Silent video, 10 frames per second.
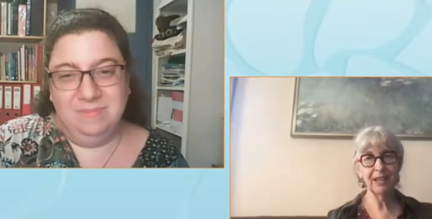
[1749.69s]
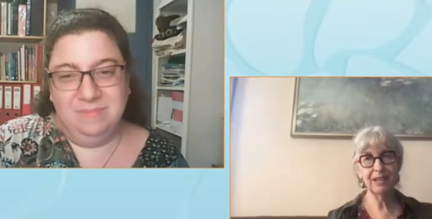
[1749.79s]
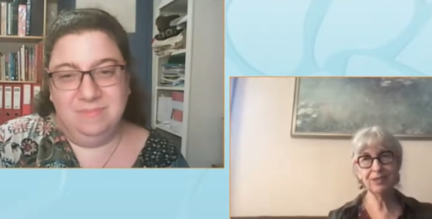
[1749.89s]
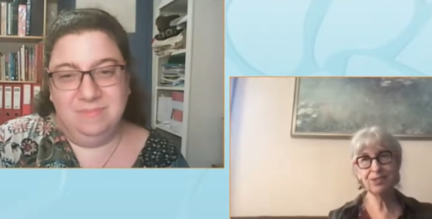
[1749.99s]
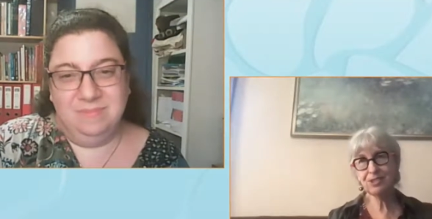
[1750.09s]

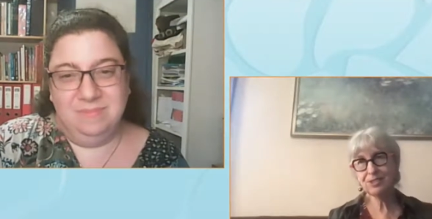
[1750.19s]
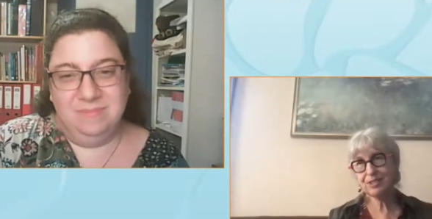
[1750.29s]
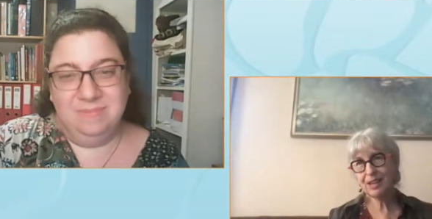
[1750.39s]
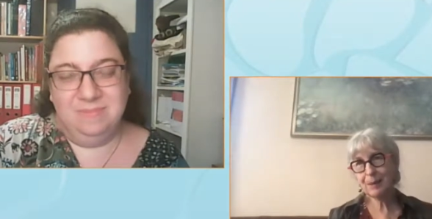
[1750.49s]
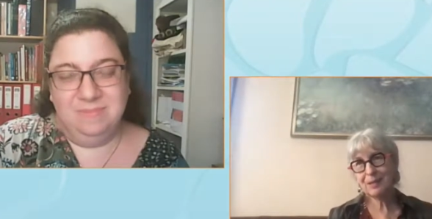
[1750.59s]
Speaker 1: is
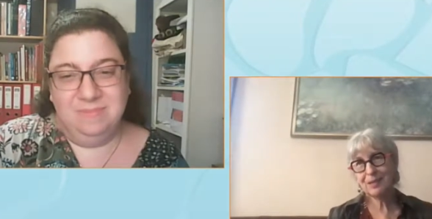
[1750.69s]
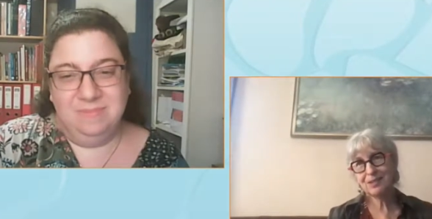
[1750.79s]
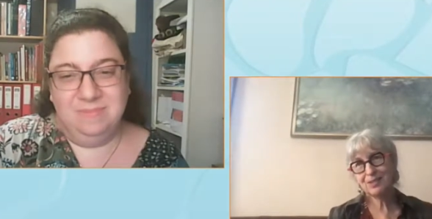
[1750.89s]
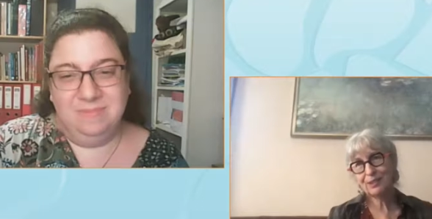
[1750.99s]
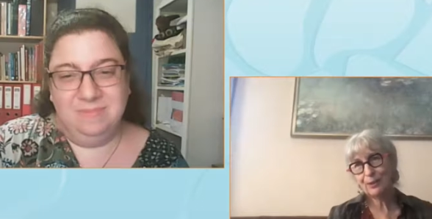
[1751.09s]
just i mean
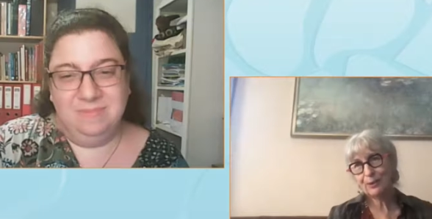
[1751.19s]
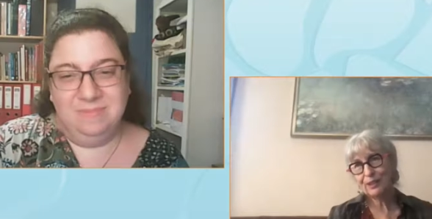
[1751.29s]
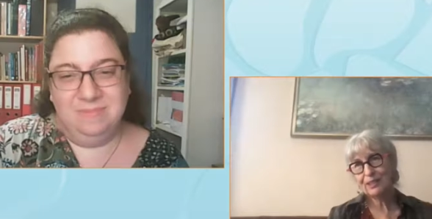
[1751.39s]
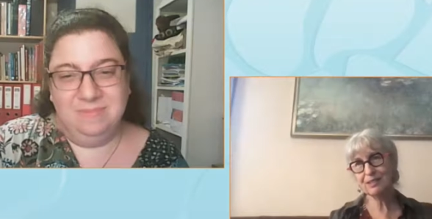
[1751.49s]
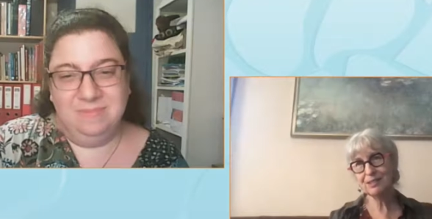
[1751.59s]
it's
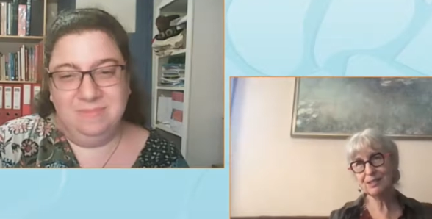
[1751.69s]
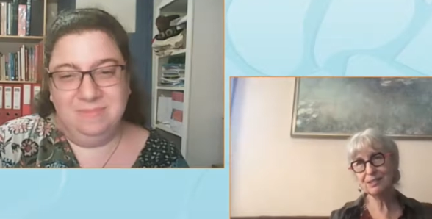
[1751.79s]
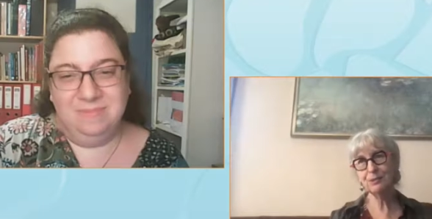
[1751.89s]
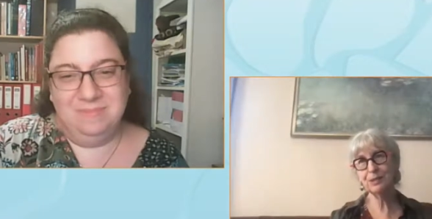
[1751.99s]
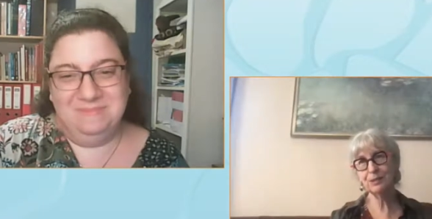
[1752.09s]
glorious
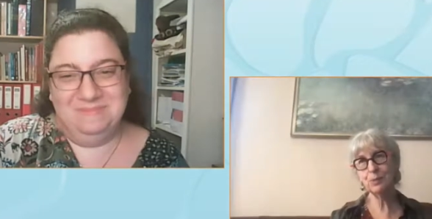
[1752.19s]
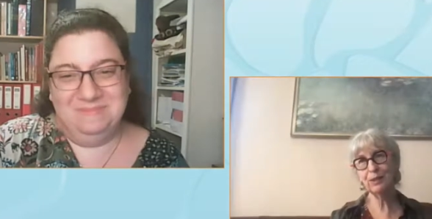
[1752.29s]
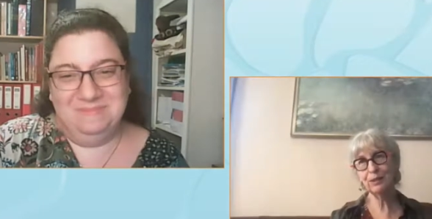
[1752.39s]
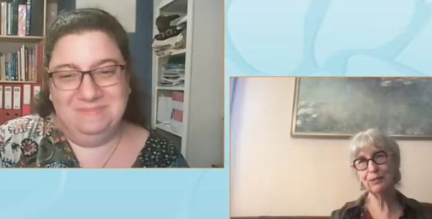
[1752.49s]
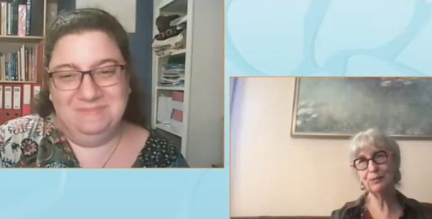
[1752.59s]
it's it's
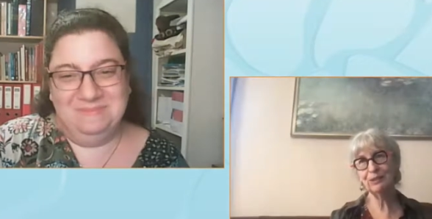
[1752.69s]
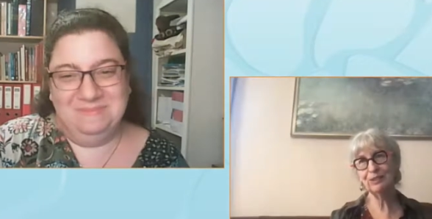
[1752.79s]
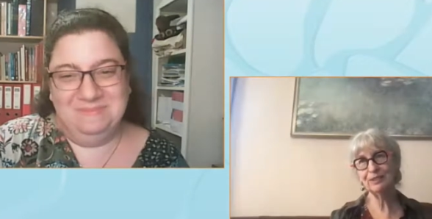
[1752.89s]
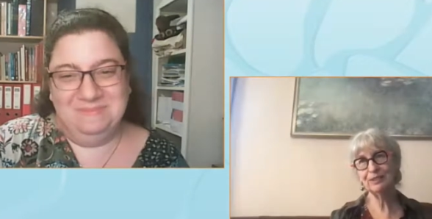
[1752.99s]
wonderful